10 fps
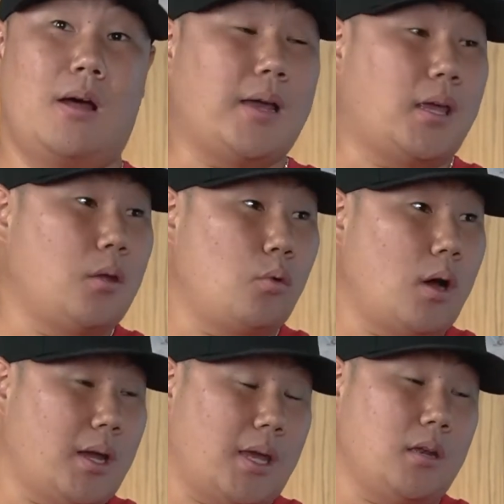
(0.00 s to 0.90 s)
I gained
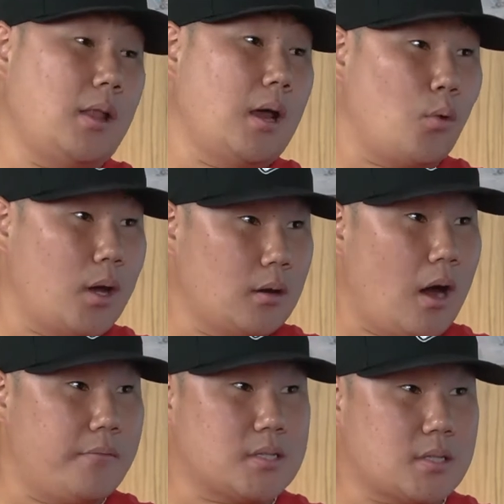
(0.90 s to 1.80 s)
a lot of weight,
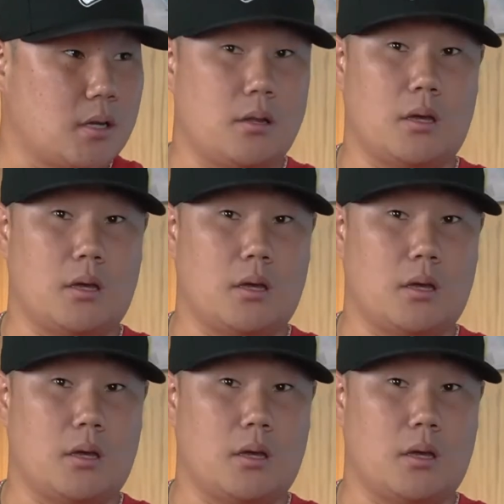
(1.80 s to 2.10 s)
obviously,